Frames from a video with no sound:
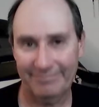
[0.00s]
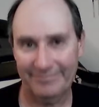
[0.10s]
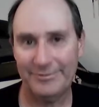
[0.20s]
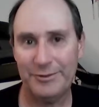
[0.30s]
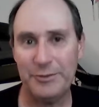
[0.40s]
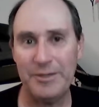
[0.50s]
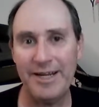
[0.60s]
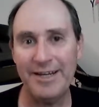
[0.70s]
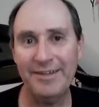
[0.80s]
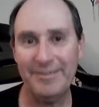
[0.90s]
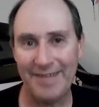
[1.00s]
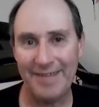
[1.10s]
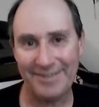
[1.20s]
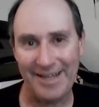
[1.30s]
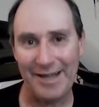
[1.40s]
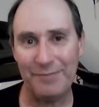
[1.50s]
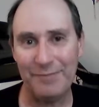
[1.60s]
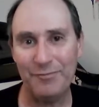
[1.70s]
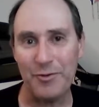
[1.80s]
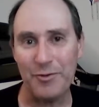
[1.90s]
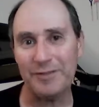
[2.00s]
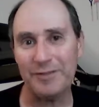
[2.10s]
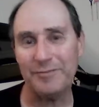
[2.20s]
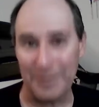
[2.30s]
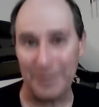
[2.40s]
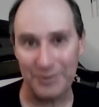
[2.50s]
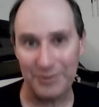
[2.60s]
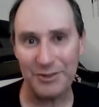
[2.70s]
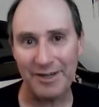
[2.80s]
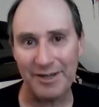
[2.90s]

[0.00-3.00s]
Tune in next time for The Emerging Runner.